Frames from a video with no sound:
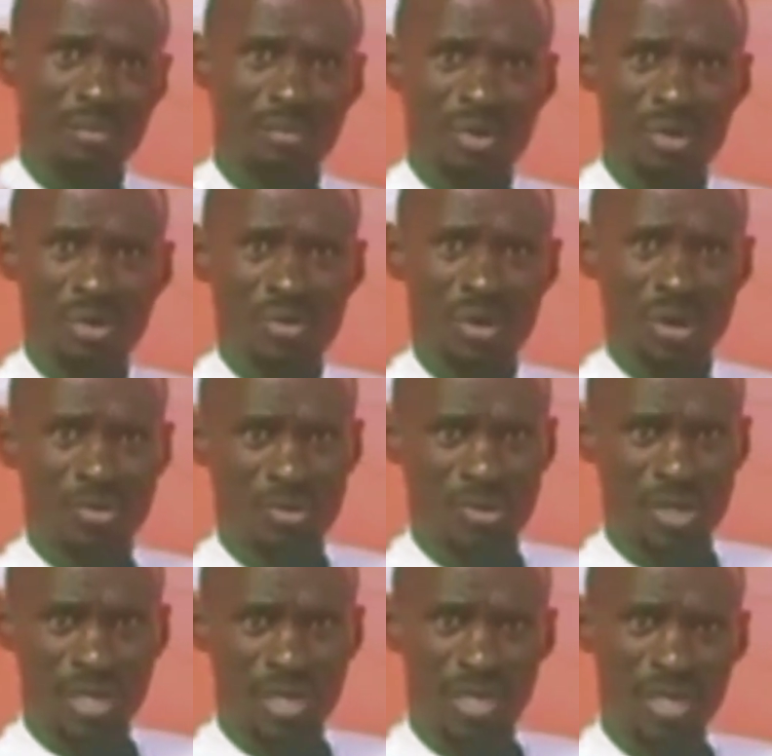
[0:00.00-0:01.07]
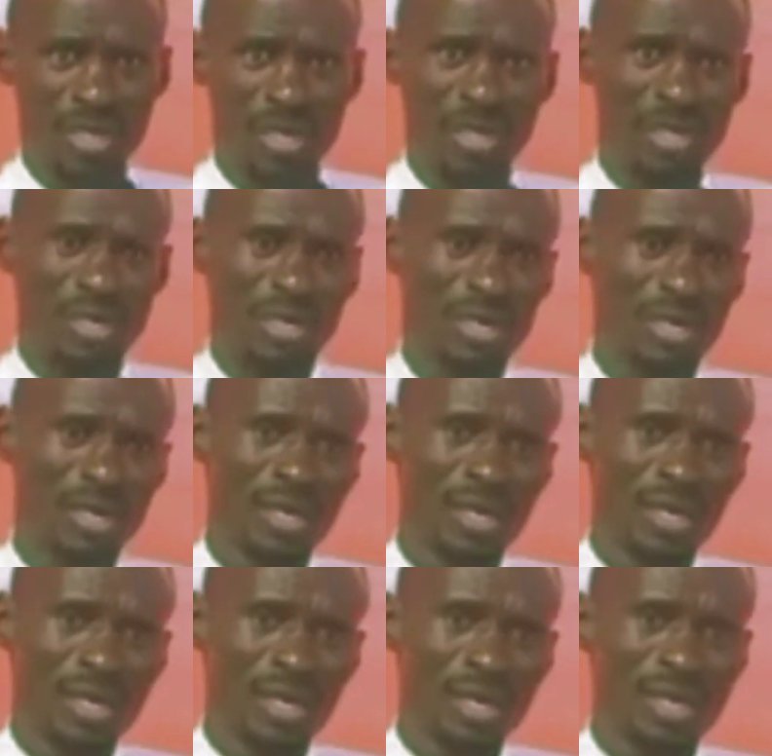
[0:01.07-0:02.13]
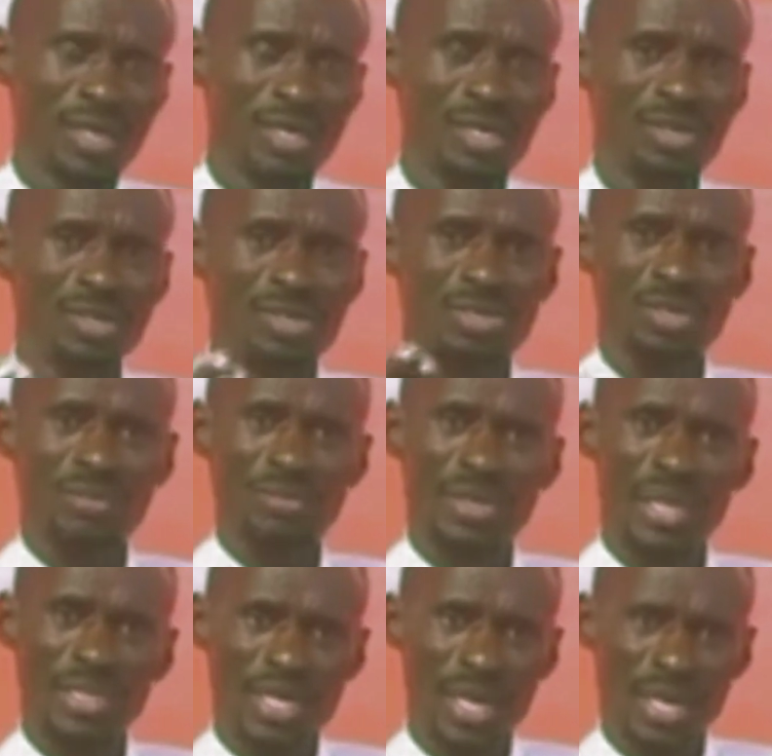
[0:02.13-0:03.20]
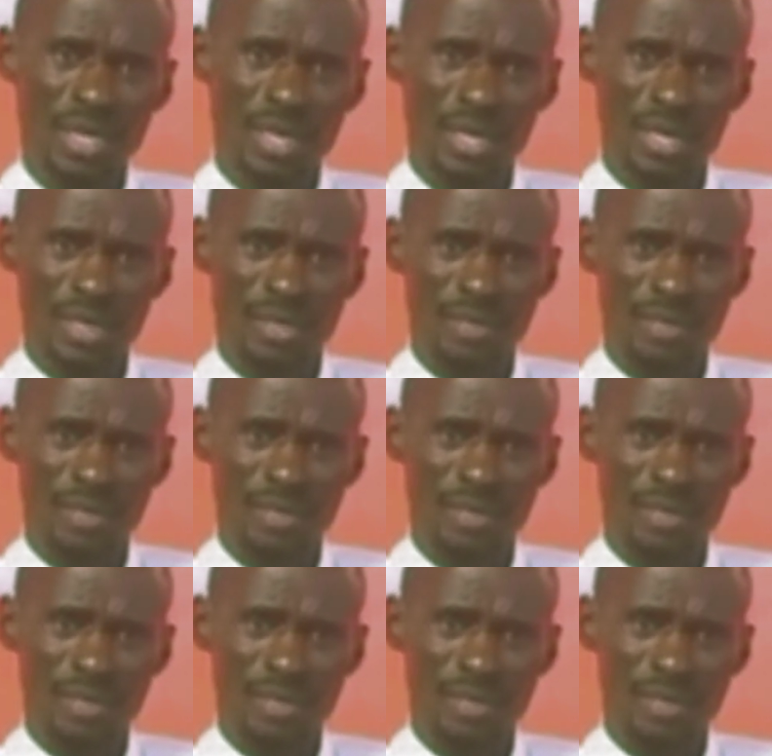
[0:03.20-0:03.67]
table, wakule. Hiyo ndio mnataka.